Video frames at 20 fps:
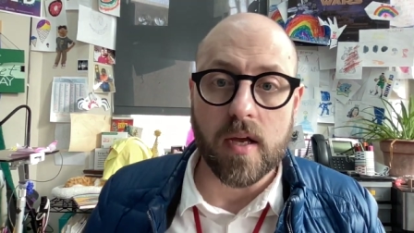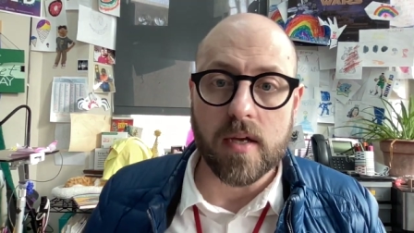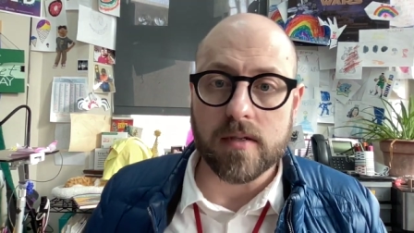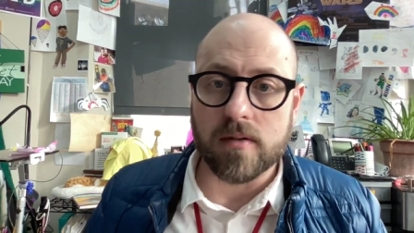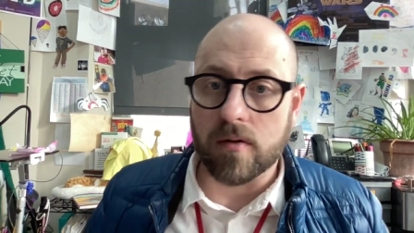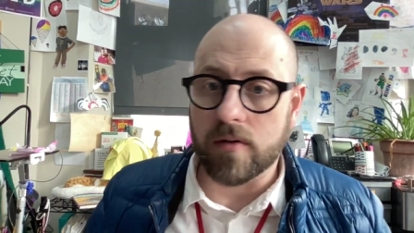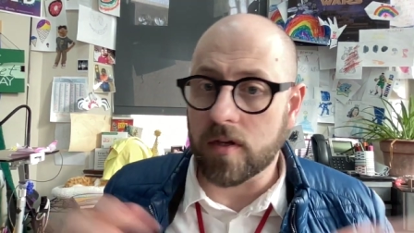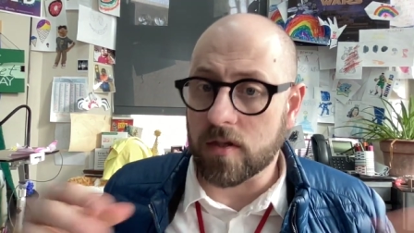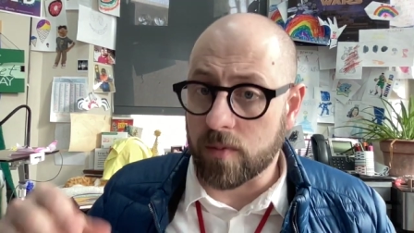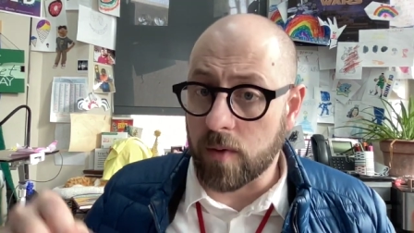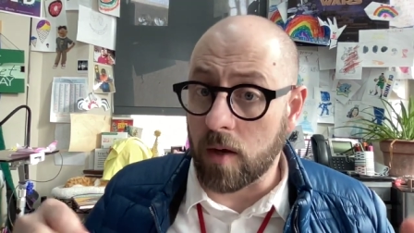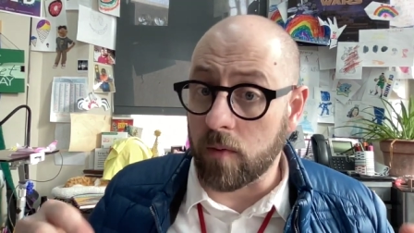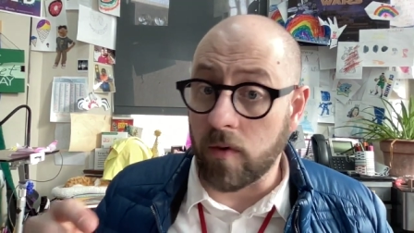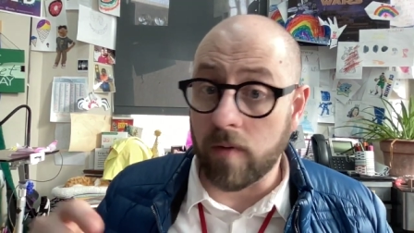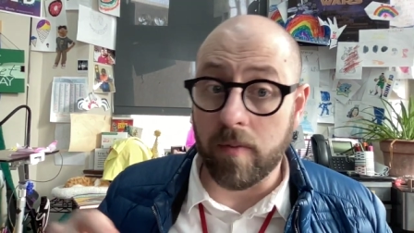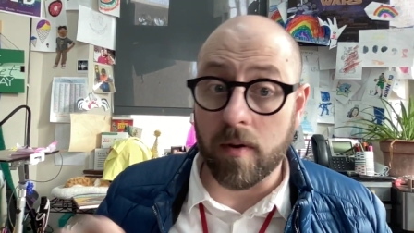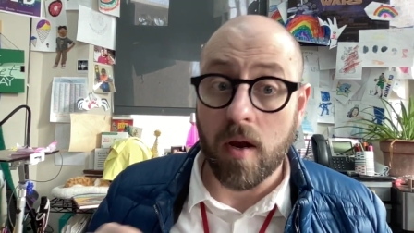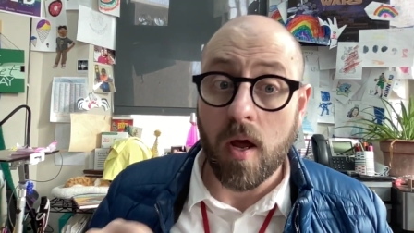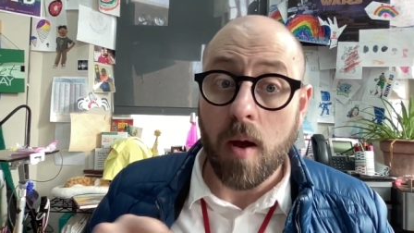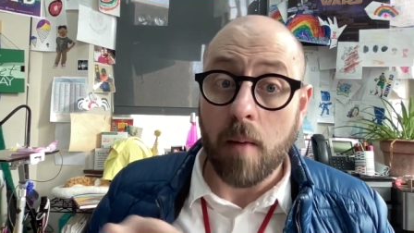So this week
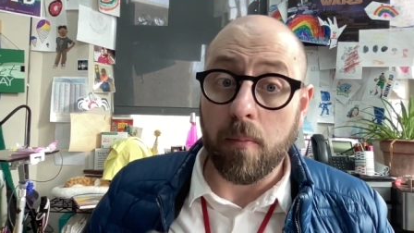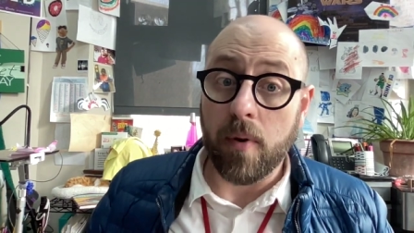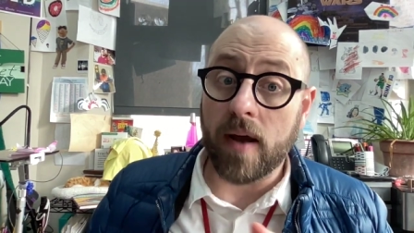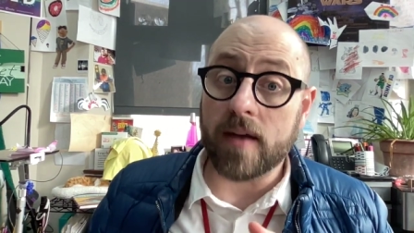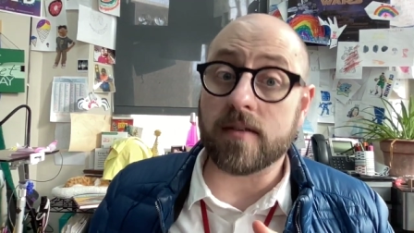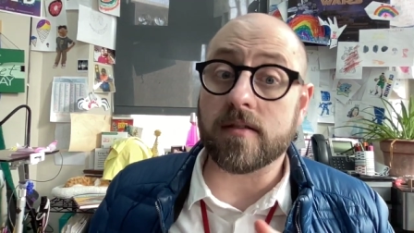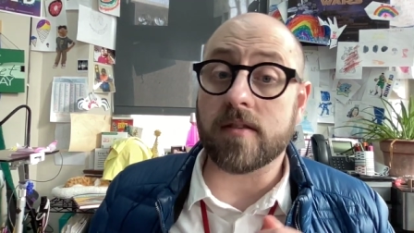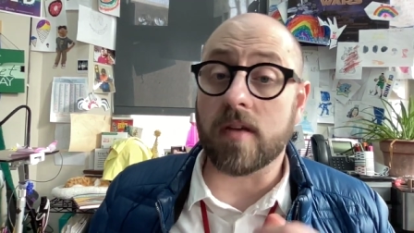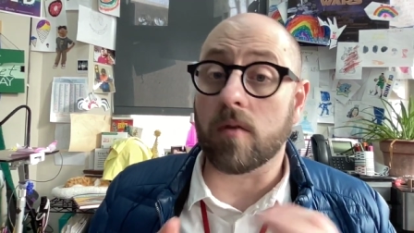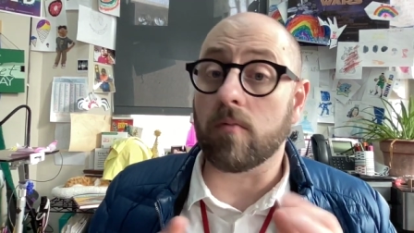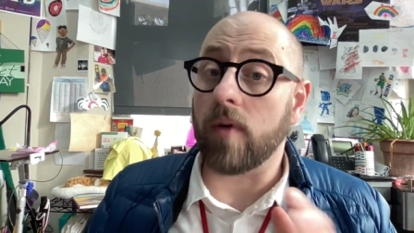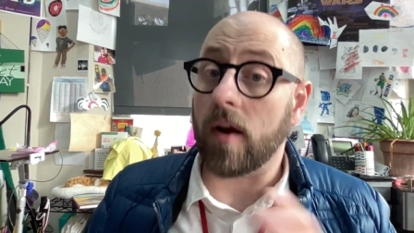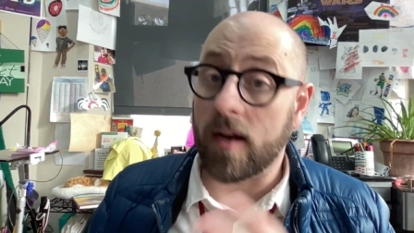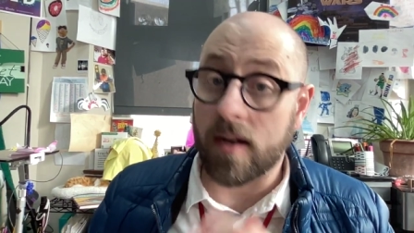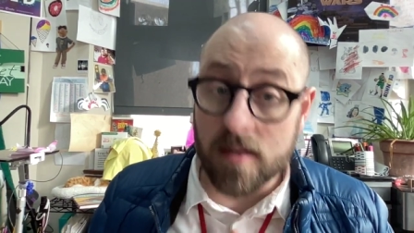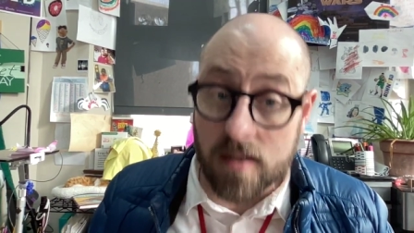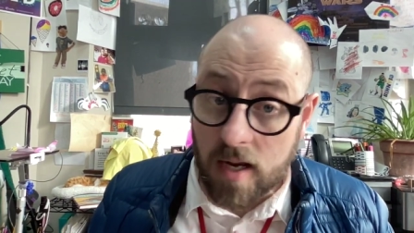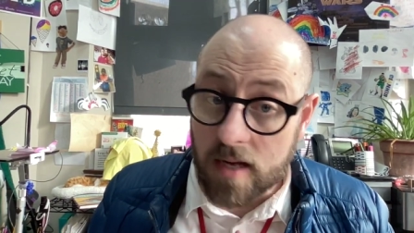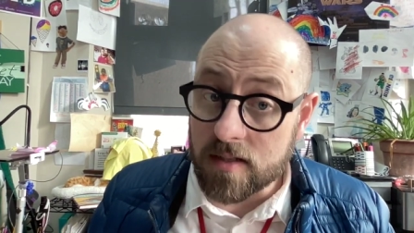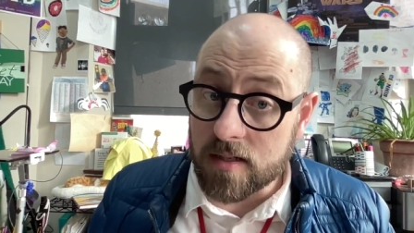we've been practicing
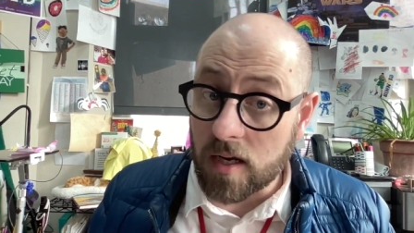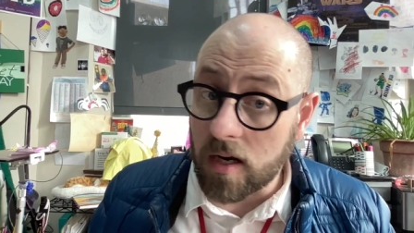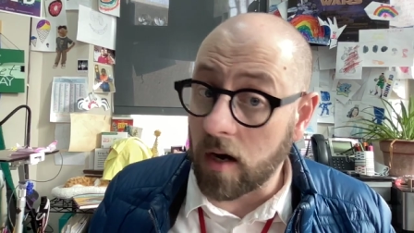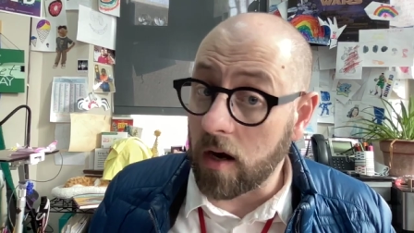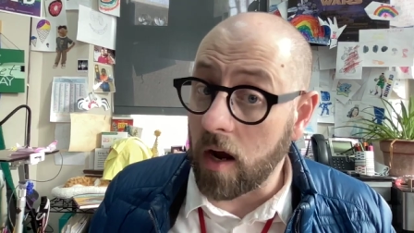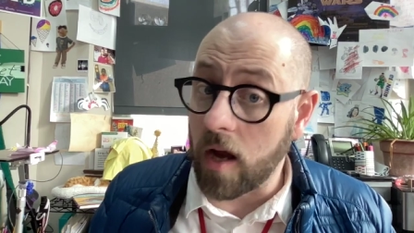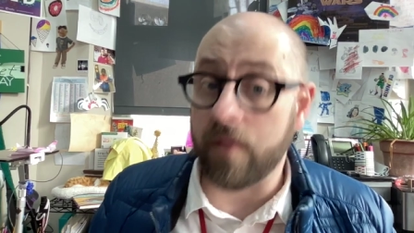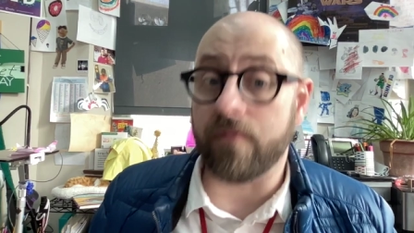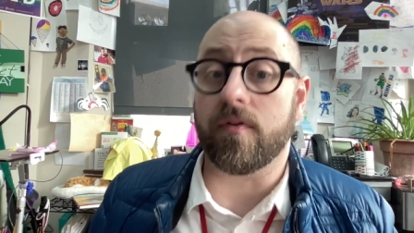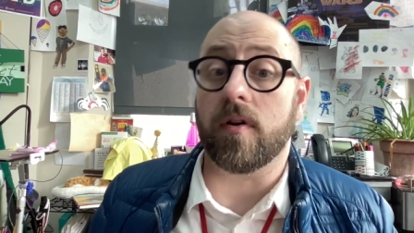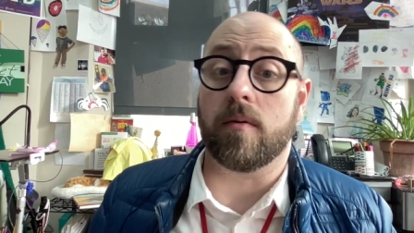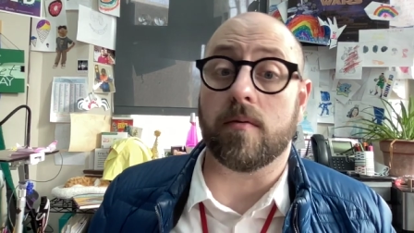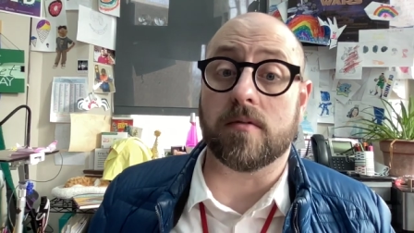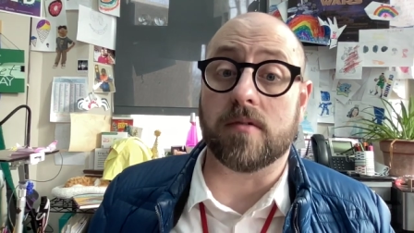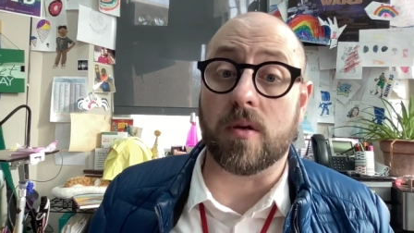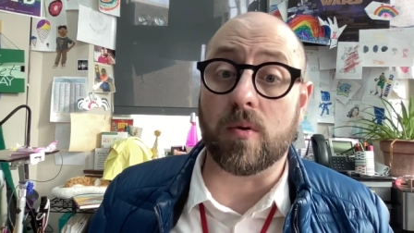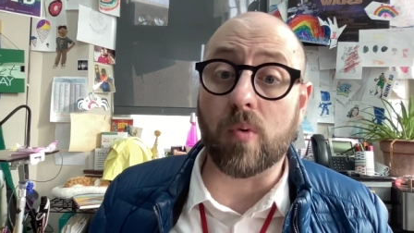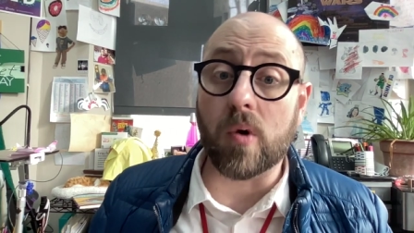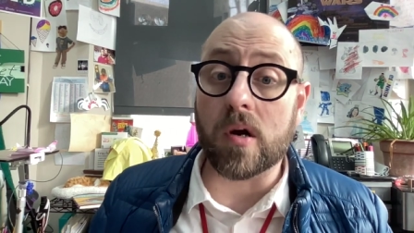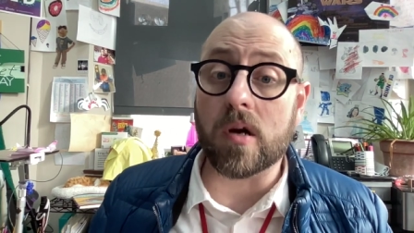recognizing our high
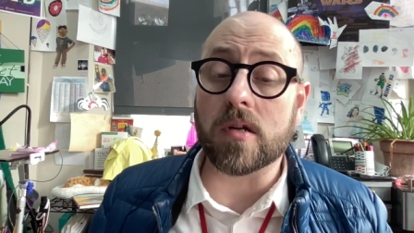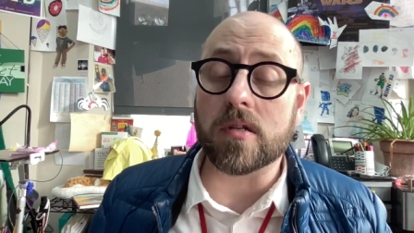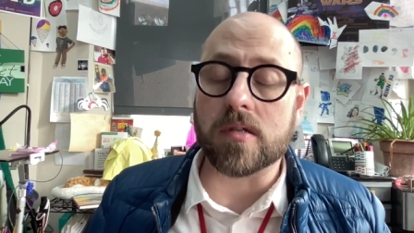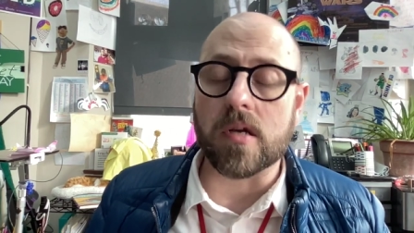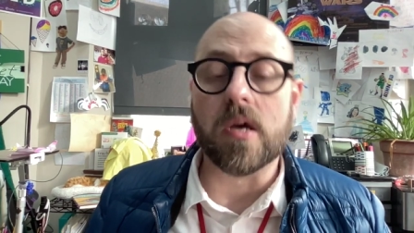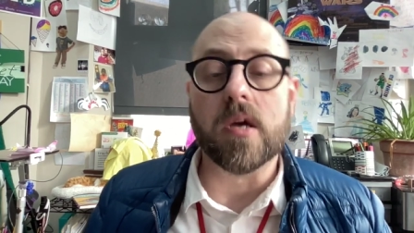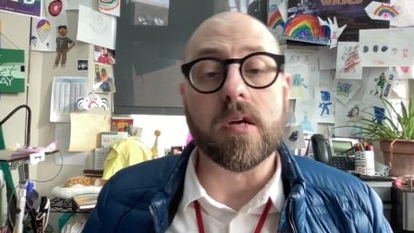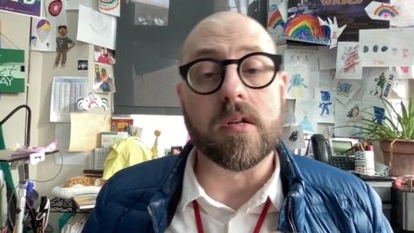frequency words,